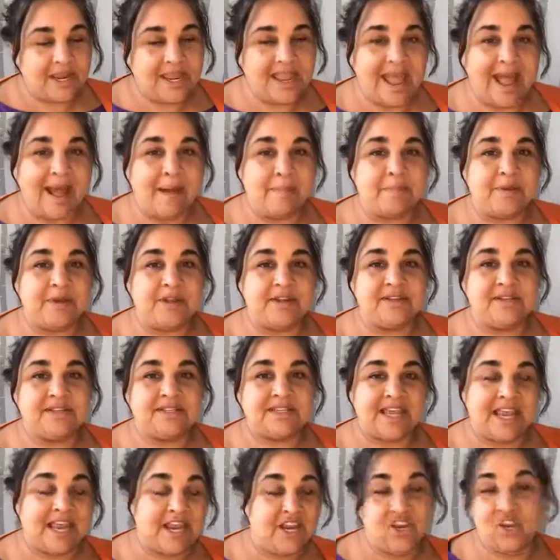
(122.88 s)
happened
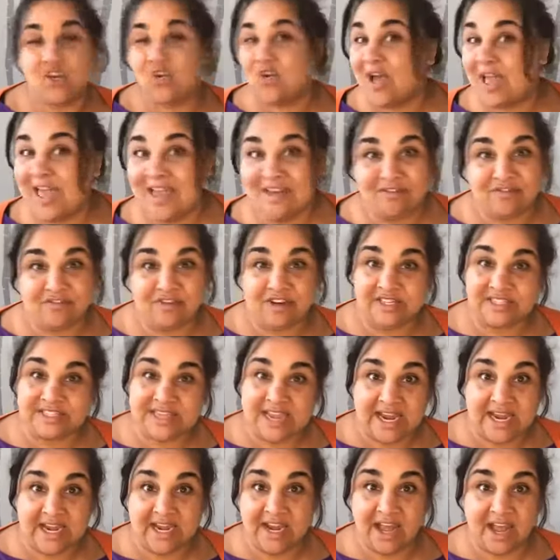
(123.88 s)
in your
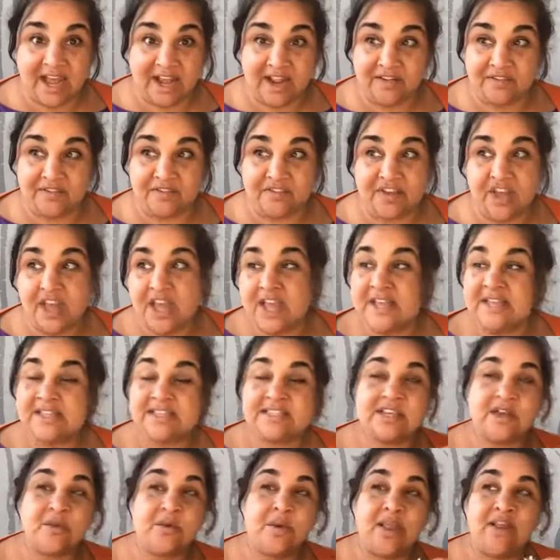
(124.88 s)
everyday life.
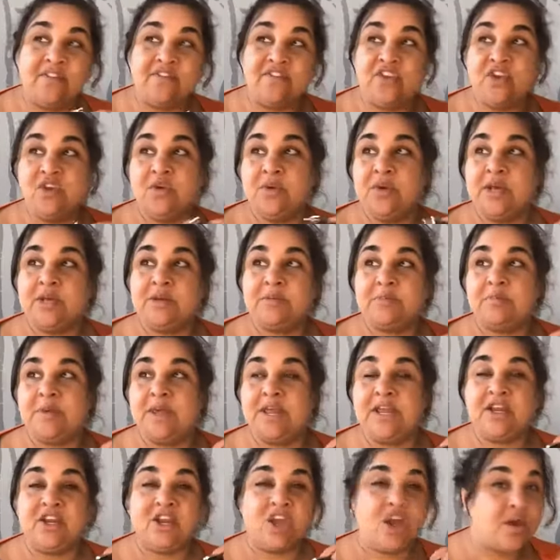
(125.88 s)
So if you had
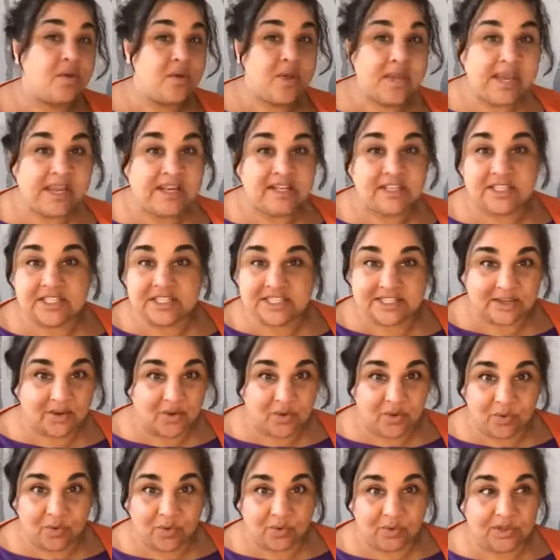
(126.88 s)
been going to
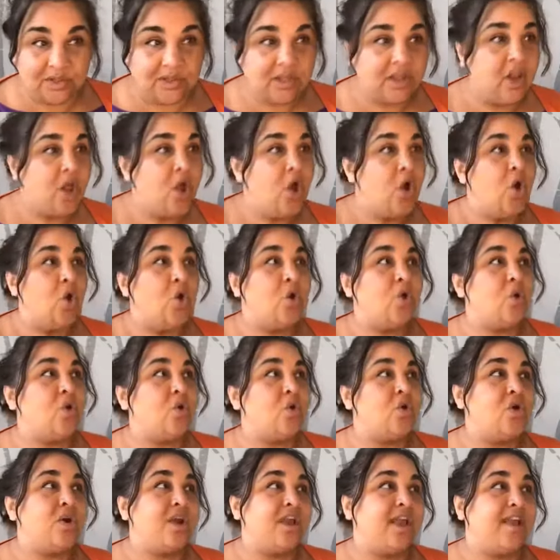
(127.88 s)
school,
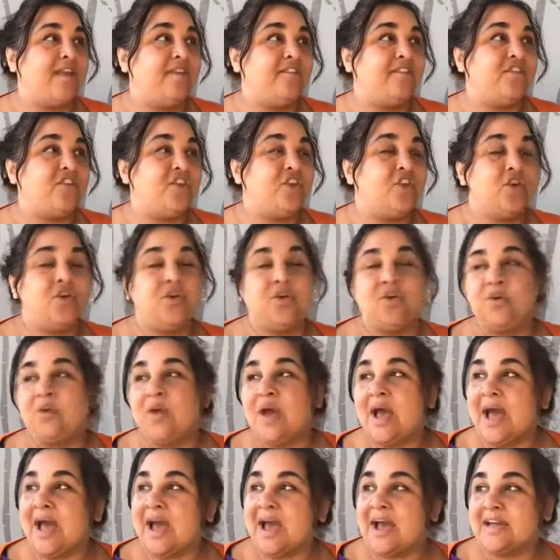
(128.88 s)
or if you
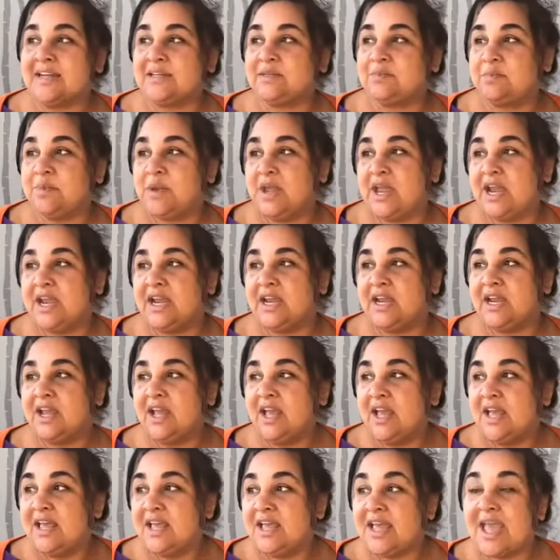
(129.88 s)
had been
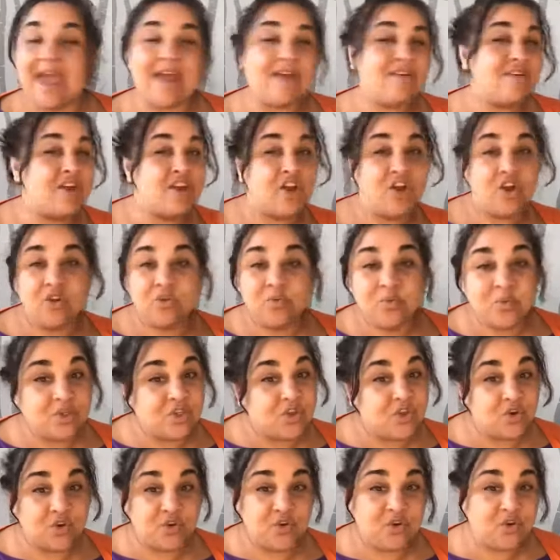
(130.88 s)
carrying on with
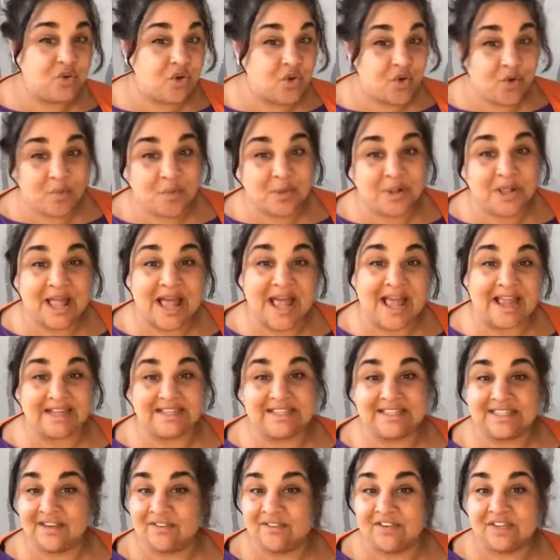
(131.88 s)
your normal
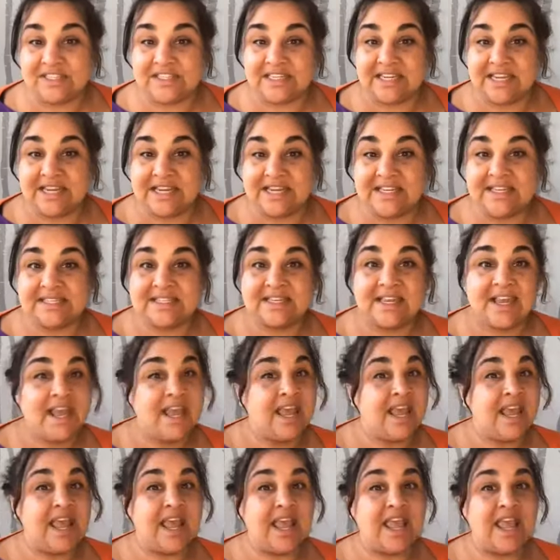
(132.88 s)
activities,
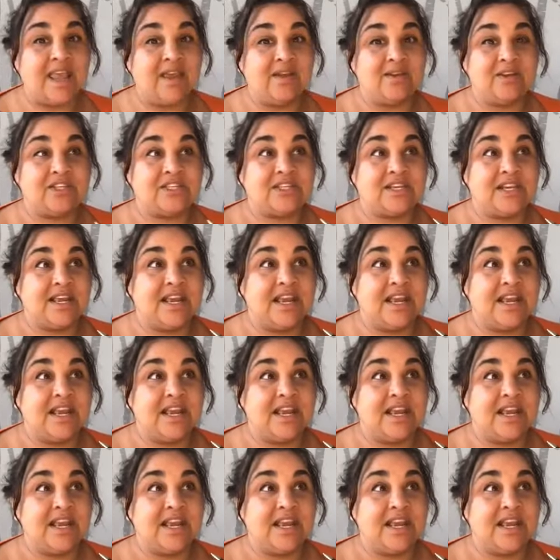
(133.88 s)
it